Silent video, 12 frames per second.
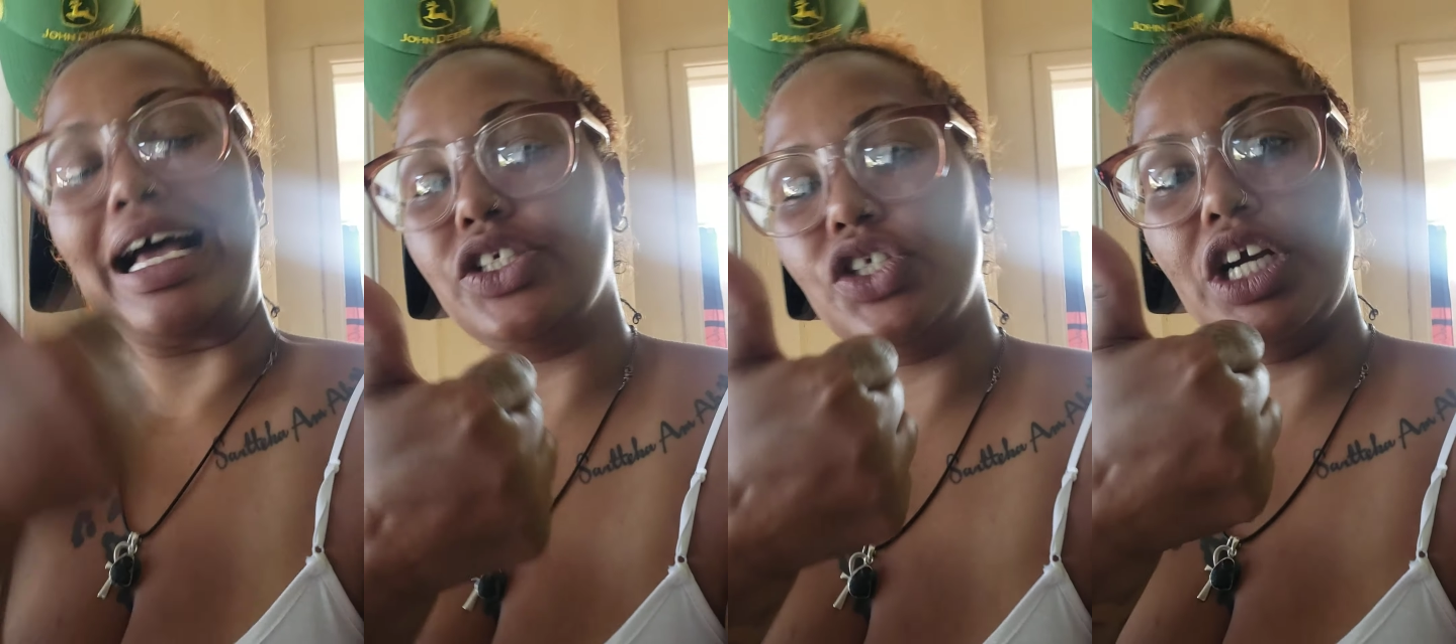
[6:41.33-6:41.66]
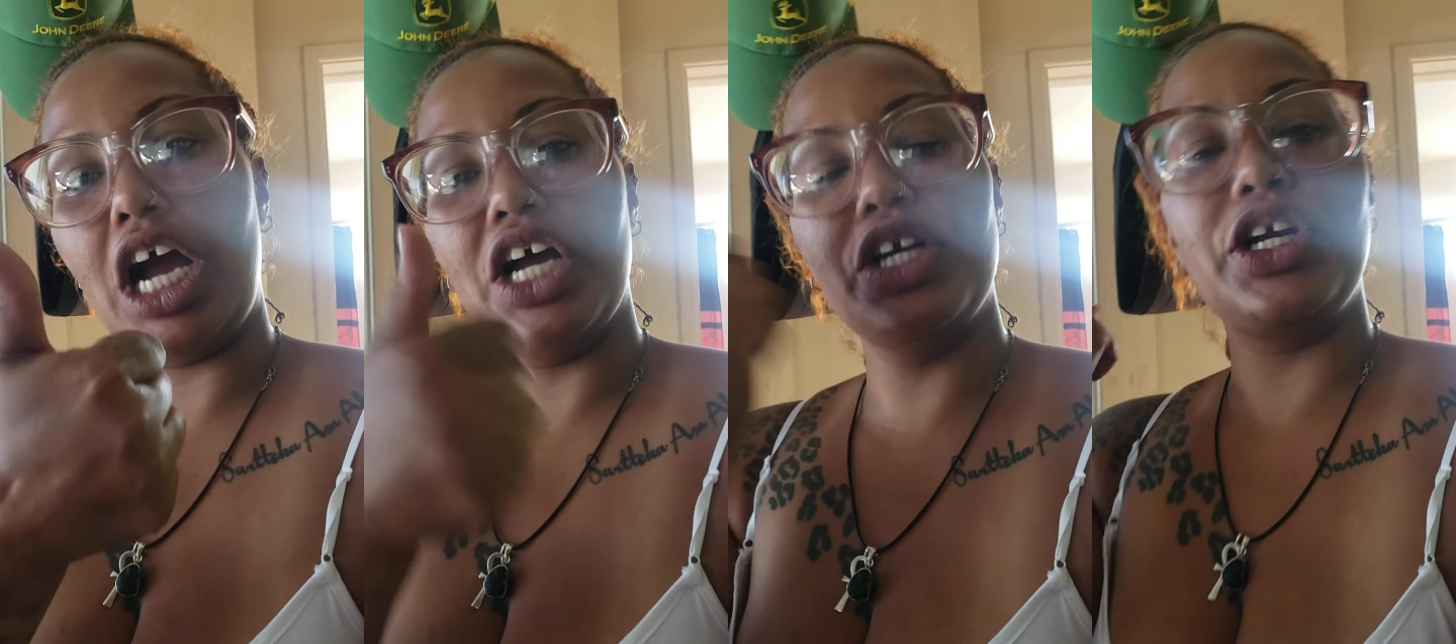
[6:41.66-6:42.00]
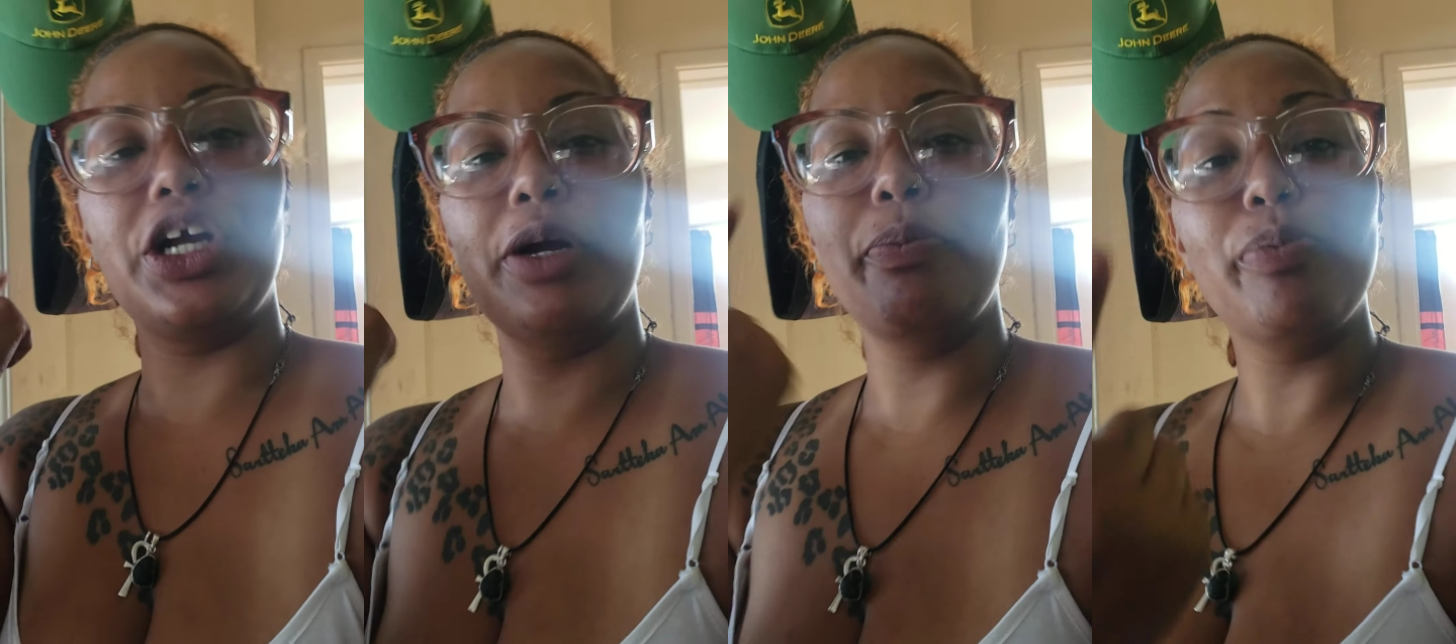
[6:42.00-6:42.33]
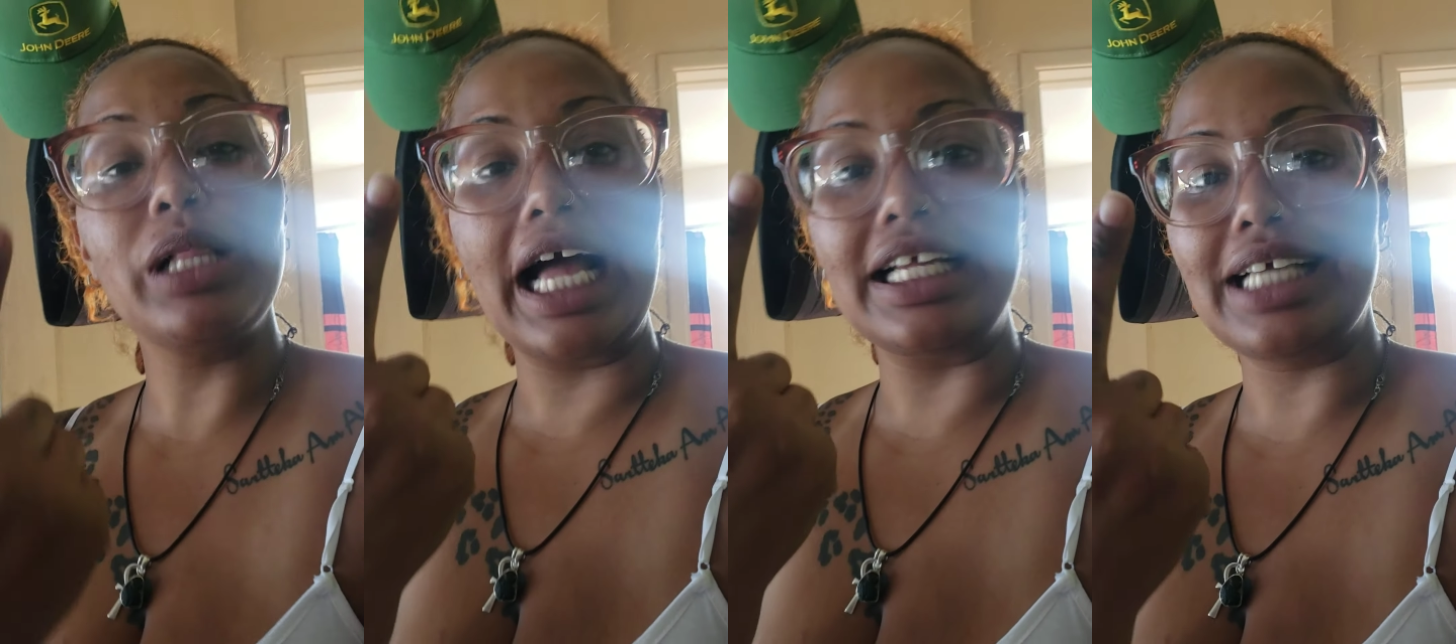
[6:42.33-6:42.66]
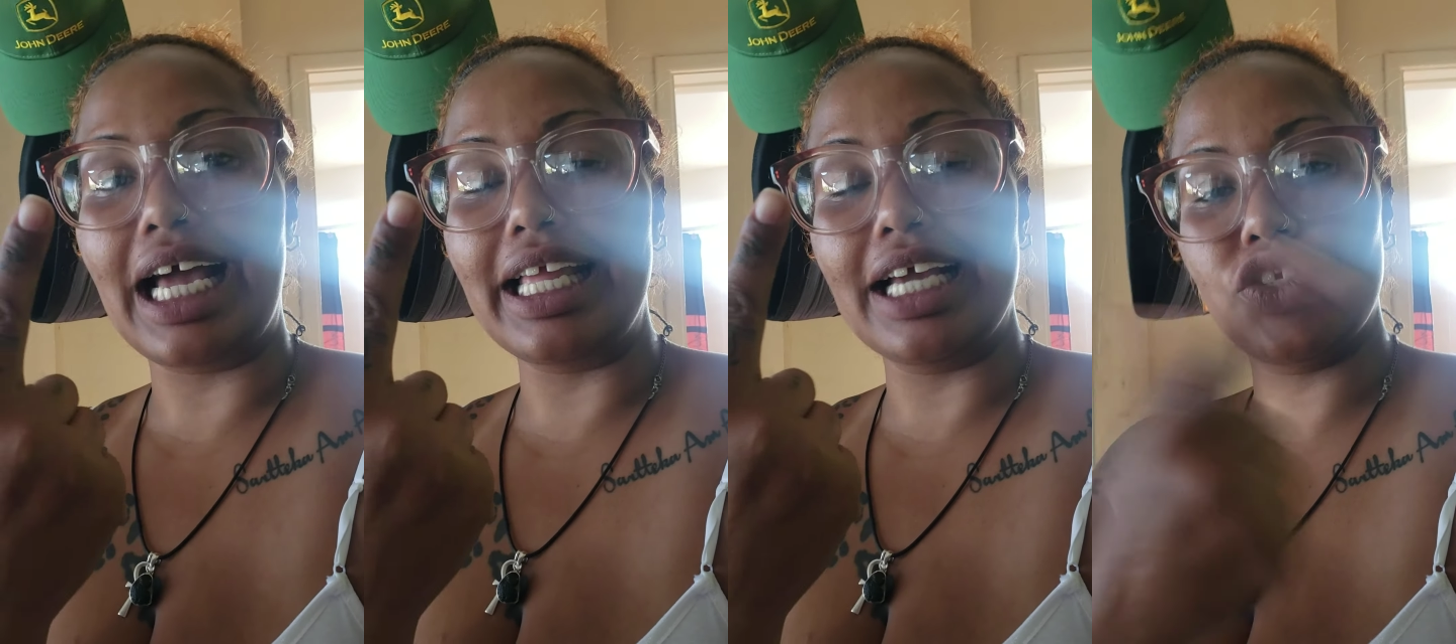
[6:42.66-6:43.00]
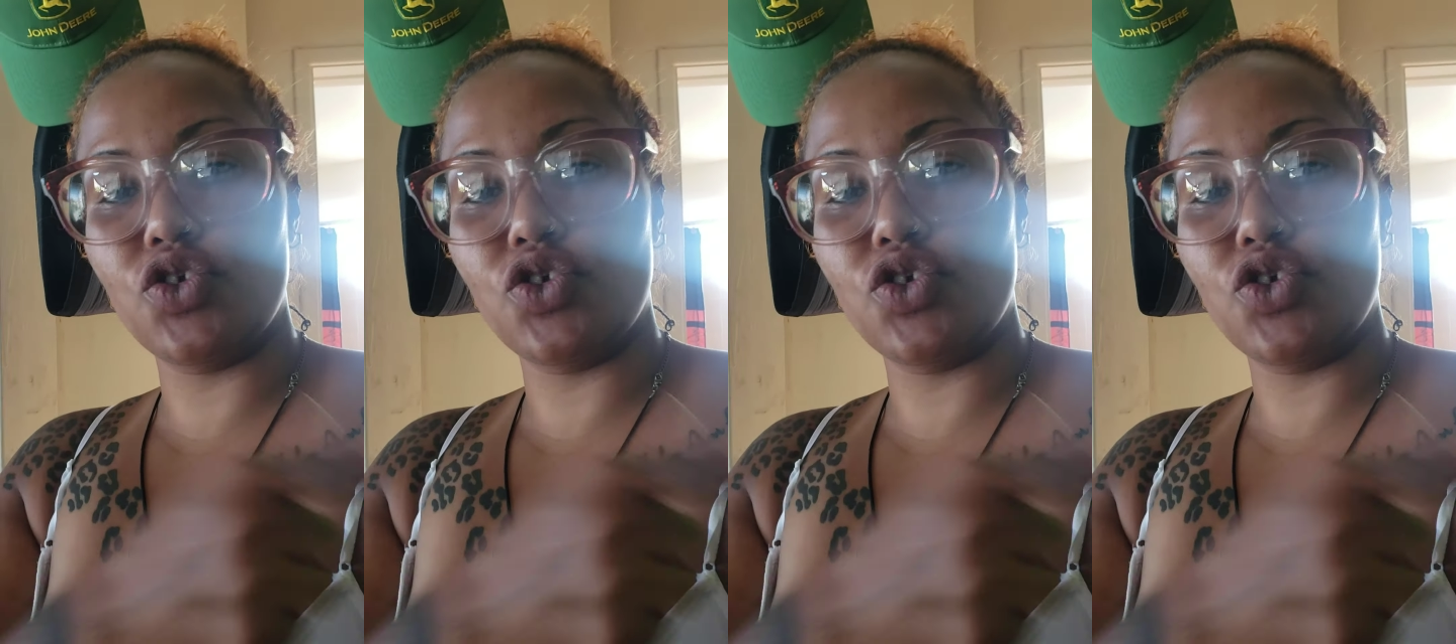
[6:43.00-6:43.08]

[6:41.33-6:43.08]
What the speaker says: master gardener, plant daddy